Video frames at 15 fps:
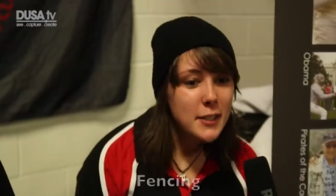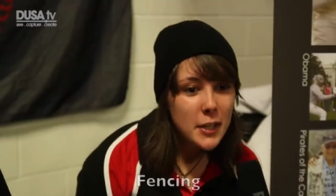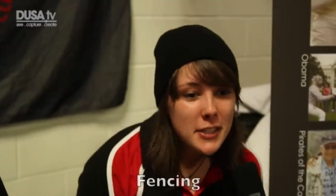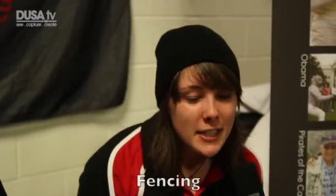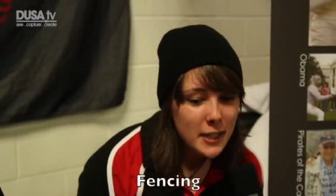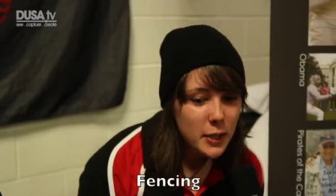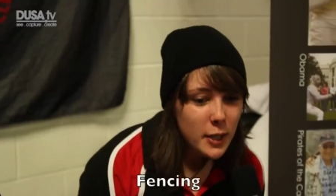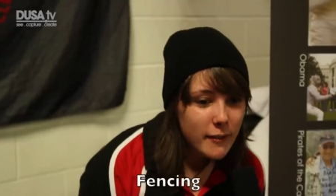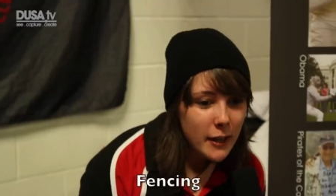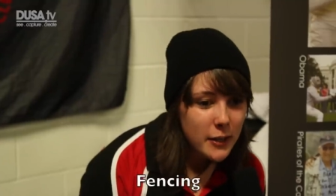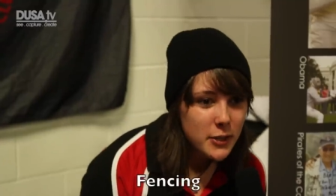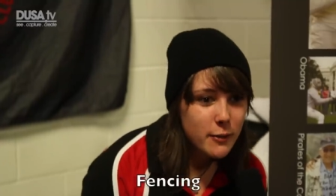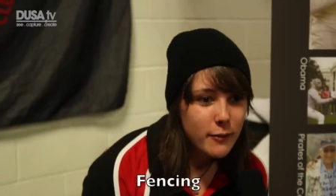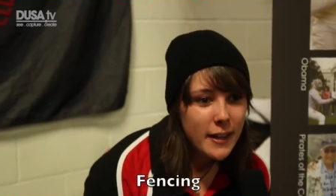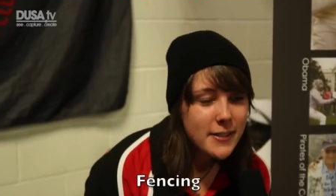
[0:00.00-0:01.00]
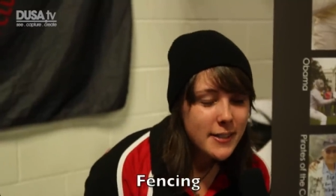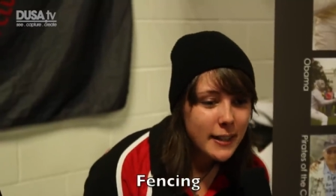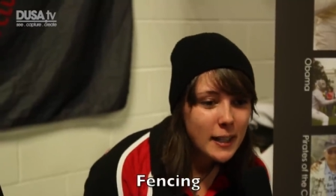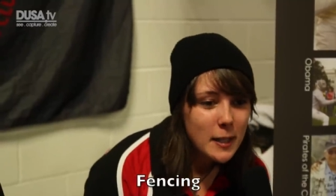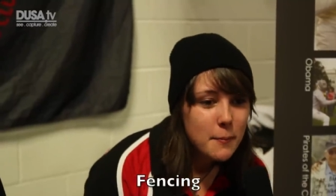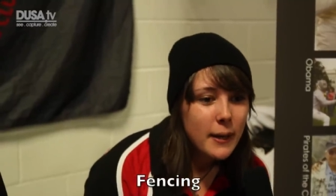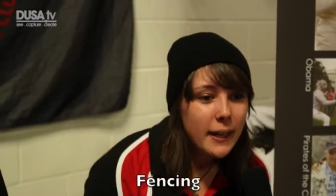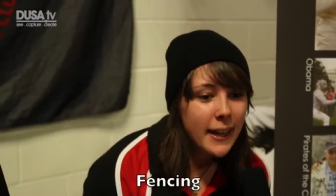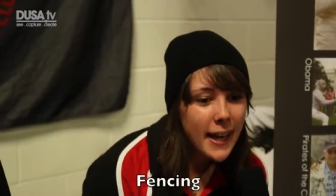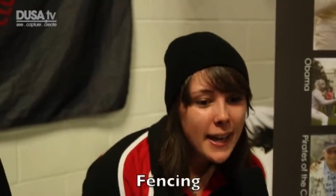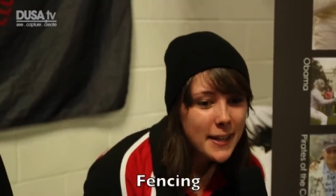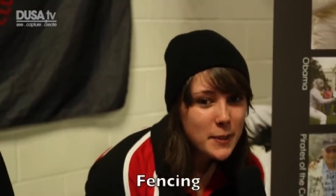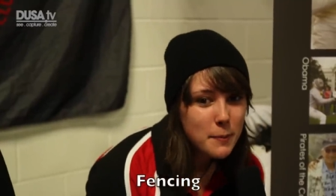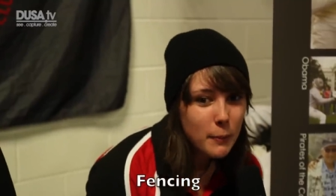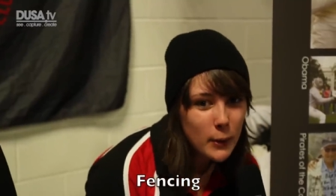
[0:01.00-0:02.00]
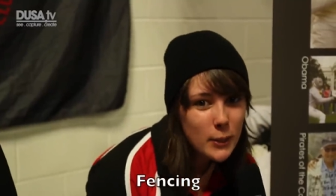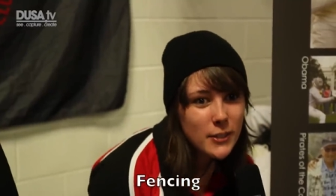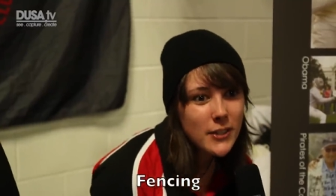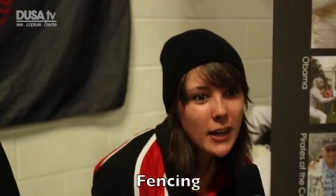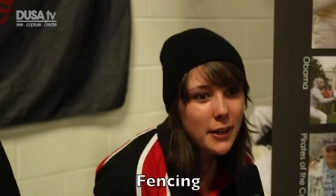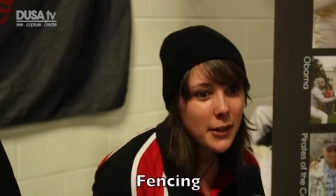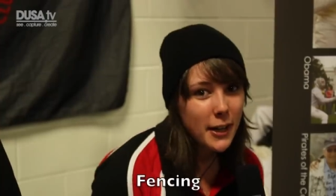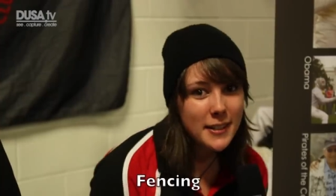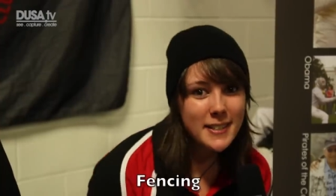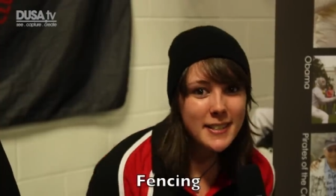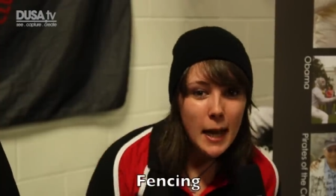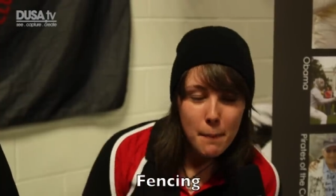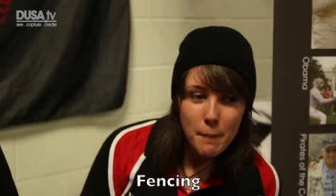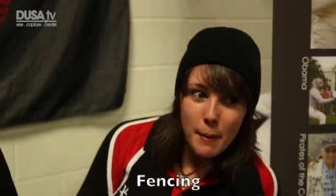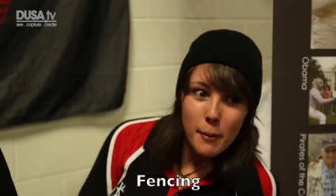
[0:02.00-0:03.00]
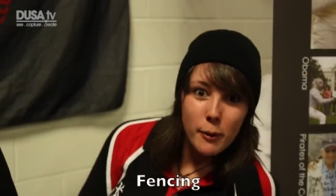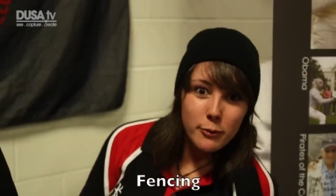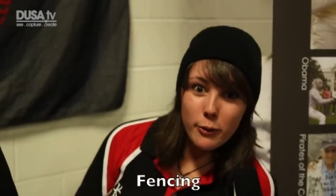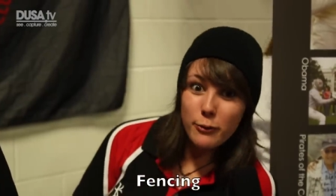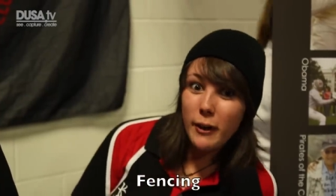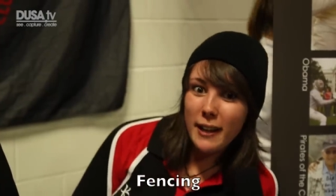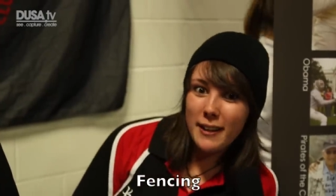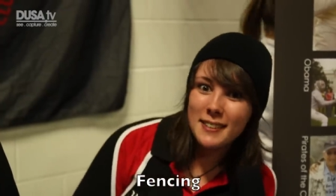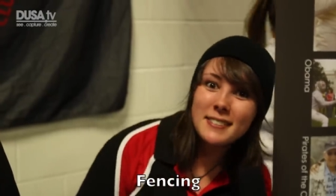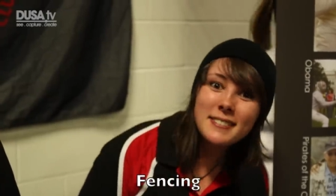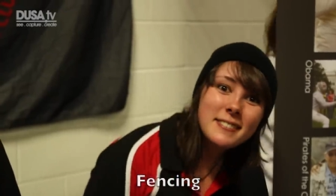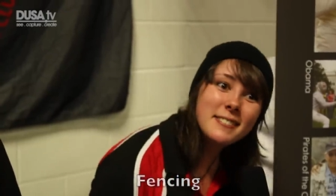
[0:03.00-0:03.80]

Dundee University Fencing Club, cakes, booze, and you get to stab people for fun.